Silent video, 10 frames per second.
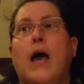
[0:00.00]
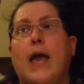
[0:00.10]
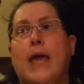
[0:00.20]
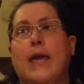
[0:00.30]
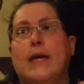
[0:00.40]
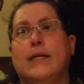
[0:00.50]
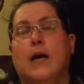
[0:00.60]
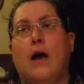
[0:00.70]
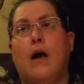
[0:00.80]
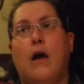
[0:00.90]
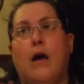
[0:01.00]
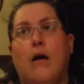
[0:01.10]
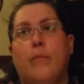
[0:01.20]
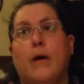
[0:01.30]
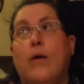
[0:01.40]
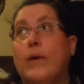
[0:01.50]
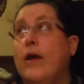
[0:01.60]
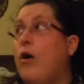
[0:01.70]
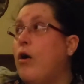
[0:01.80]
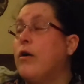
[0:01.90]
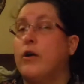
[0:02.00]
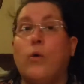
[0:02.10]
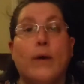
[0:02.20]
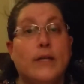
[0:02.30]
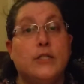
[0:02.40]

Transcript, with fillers: And um, we are going